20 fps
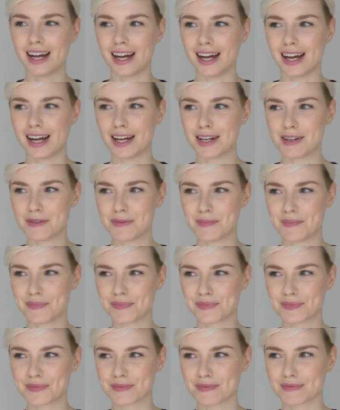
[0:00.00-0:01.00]

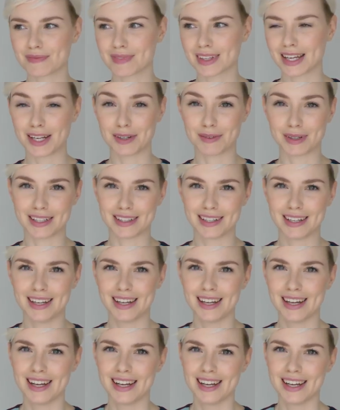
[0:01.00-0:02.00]
Anyway,
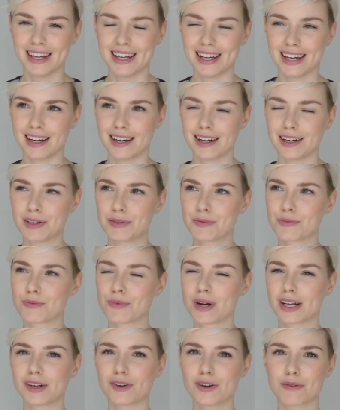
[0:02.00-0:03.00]

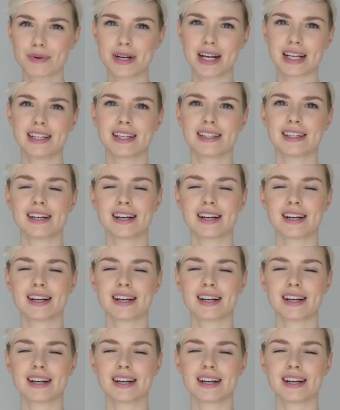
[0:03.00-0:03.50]
when I got pregnant,